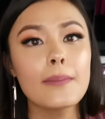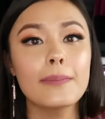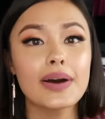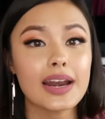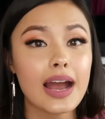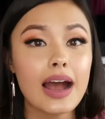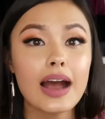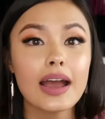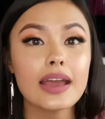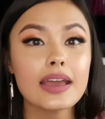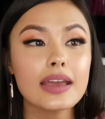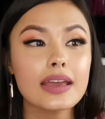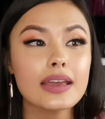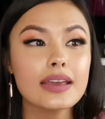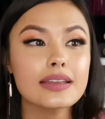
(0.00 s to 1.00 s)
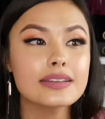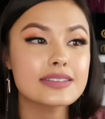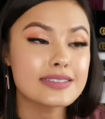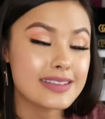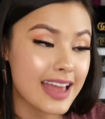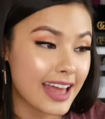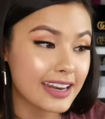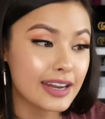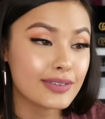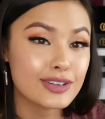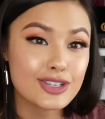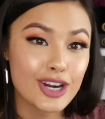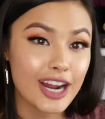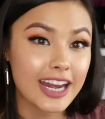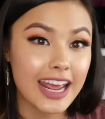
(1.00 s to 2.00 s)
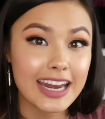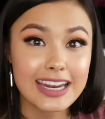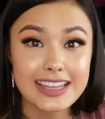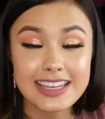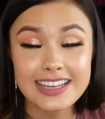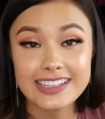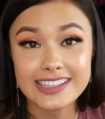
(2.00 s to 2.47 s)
but I had never tried anything